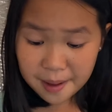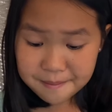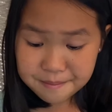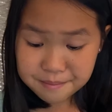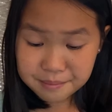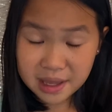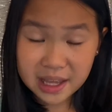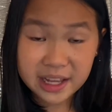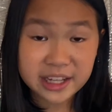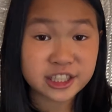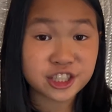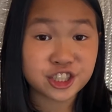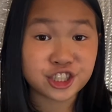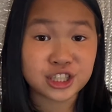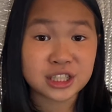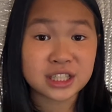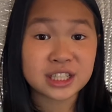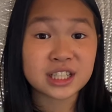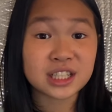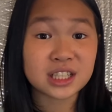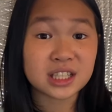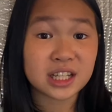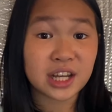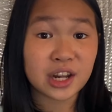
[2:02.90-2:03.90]
make just
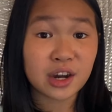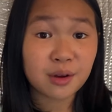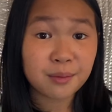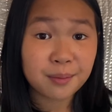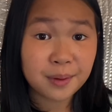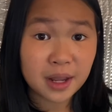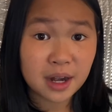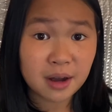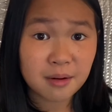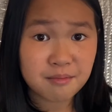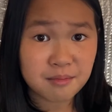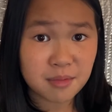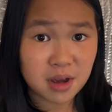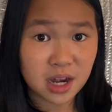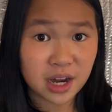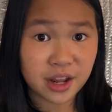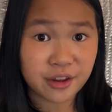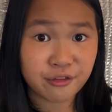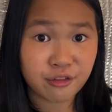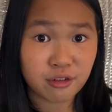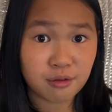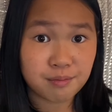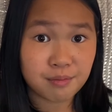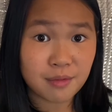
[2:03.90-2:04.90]
a little bit of money
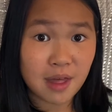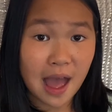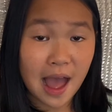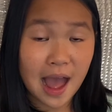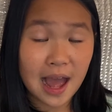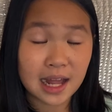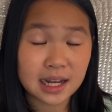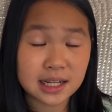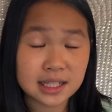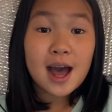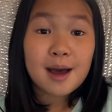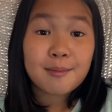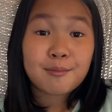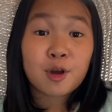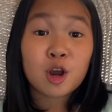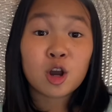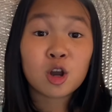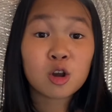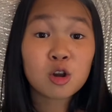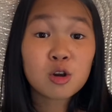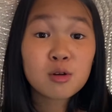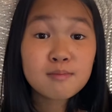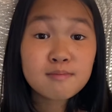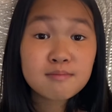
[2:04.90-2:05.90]
from that. Um,
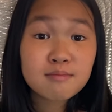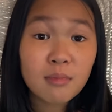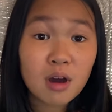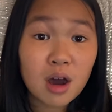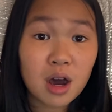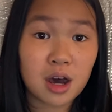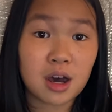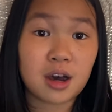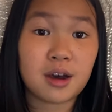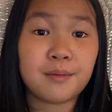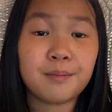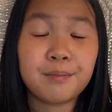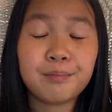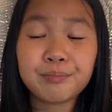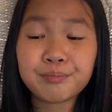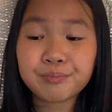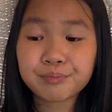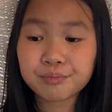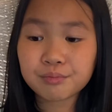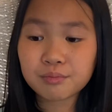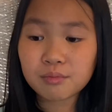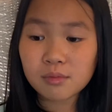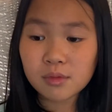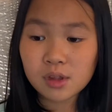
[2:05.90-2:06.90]
her mom,
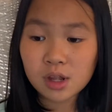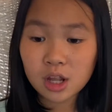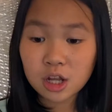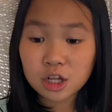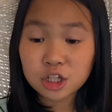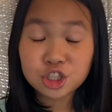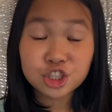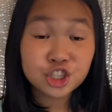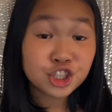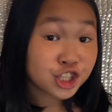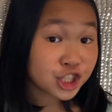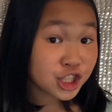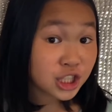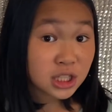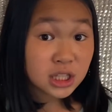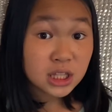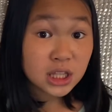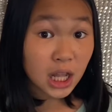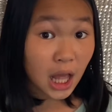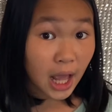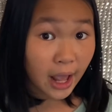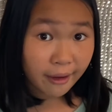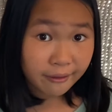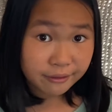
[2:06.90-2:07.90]
she
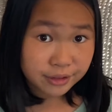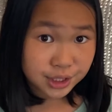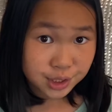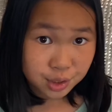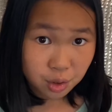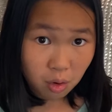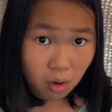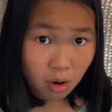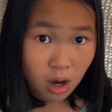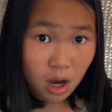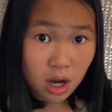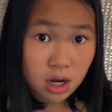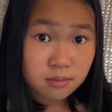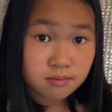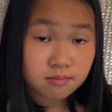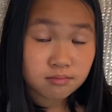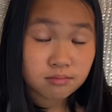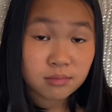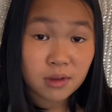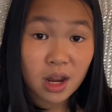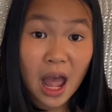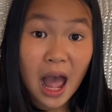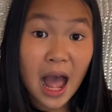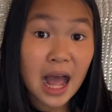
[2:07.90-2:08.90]
loves Nora
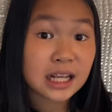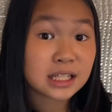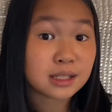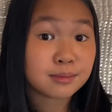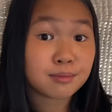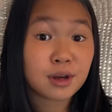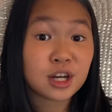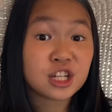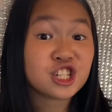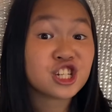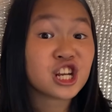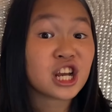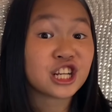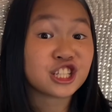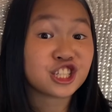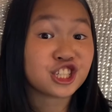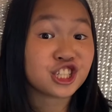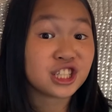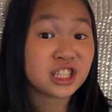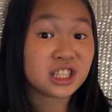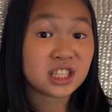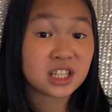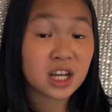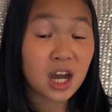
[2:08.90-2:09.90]
as much as
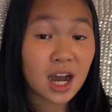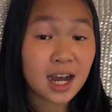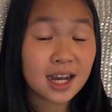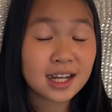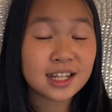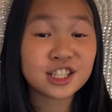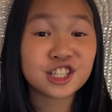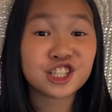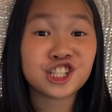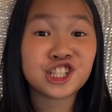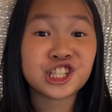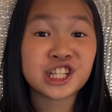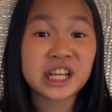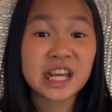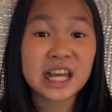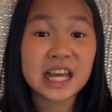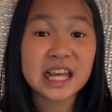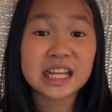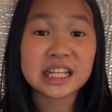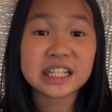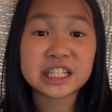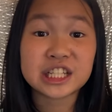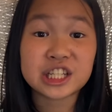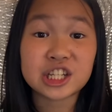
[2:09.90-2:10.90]
she does. She
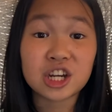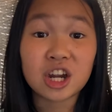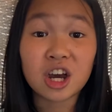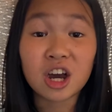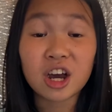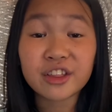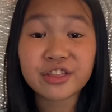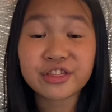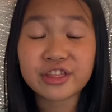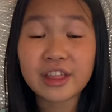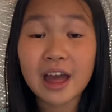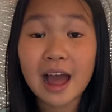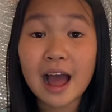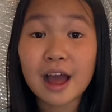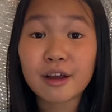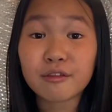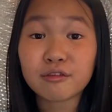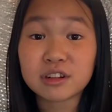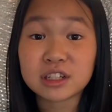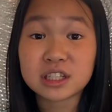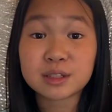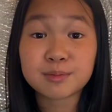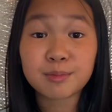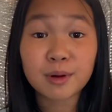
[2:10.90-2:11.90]
is not that
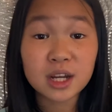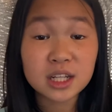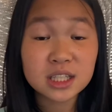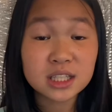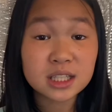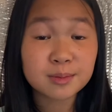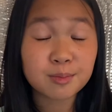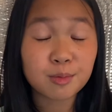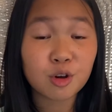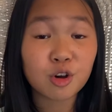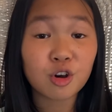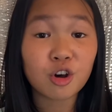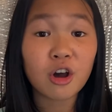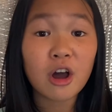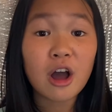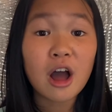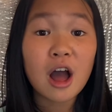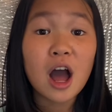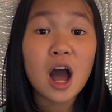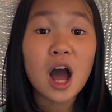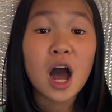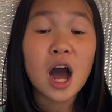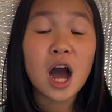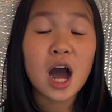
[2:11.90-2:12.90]
responsible
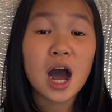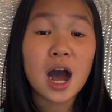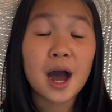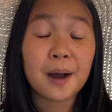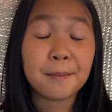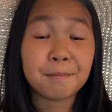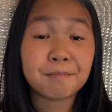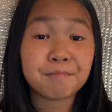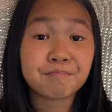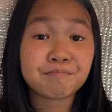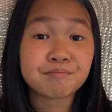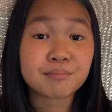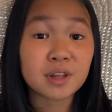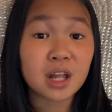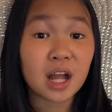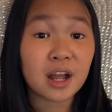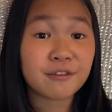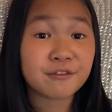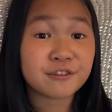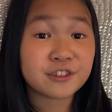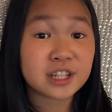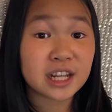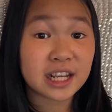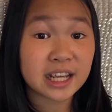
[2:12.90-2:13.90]
um,
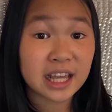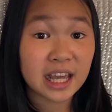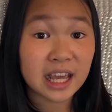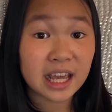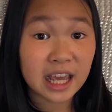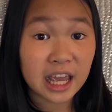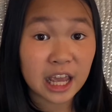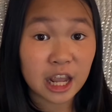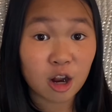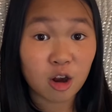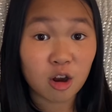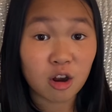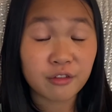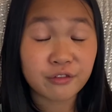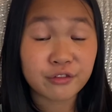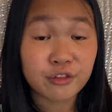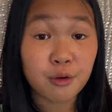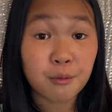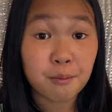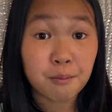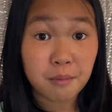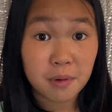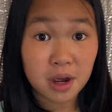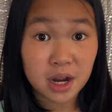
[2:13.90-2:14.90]
of taking care of their
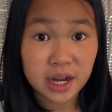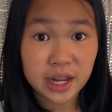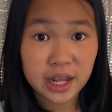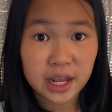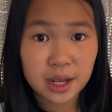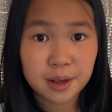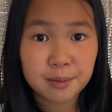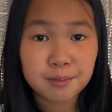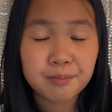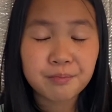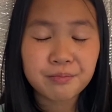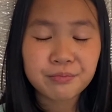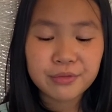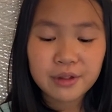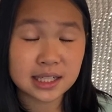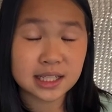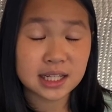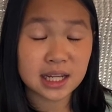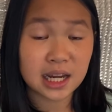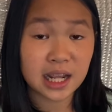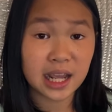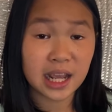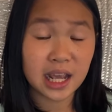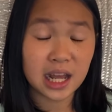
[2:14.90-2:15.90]
money.
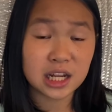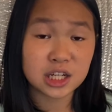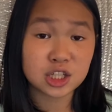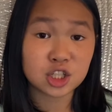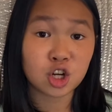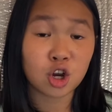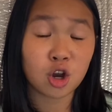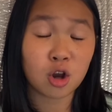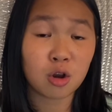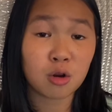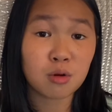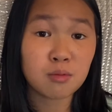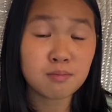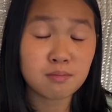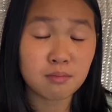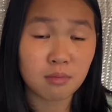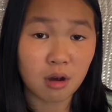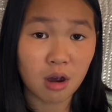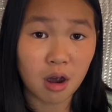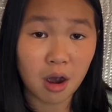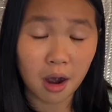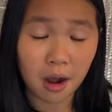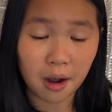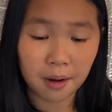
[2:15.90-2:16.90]
And her
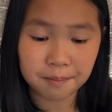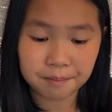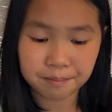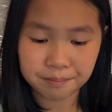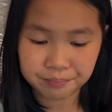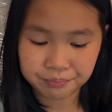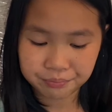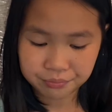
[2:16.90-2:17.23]
mom